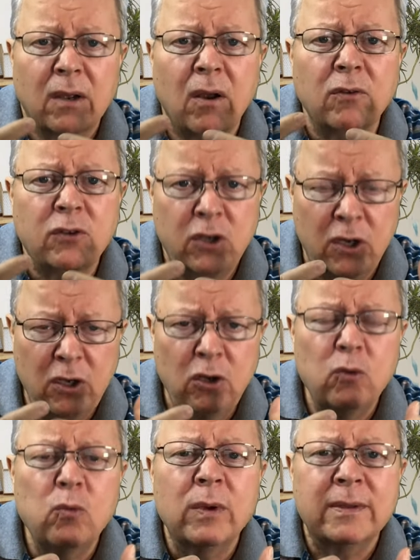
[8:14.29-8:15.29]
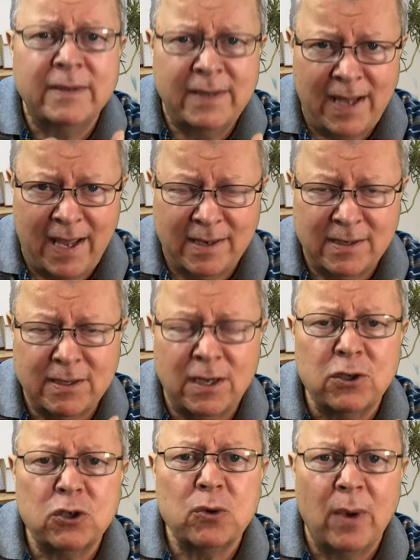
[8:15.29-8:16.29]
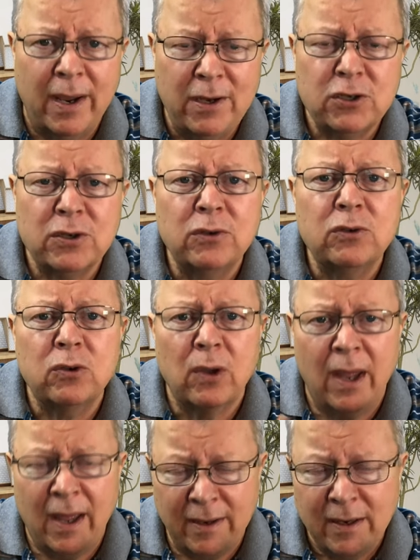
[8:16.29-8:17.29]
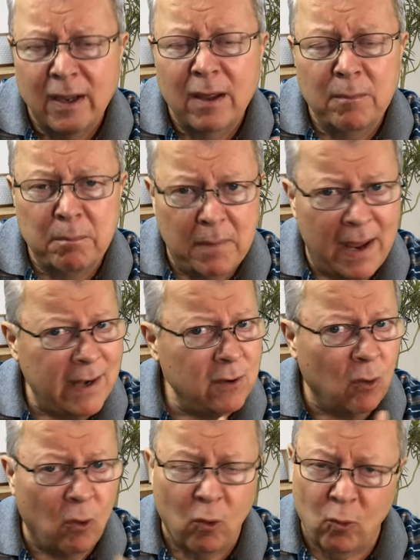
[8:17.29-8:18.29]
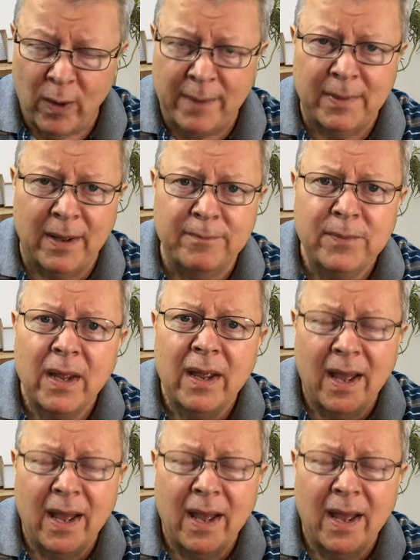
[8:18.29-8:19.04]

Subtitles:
continue with their situation to and men or women,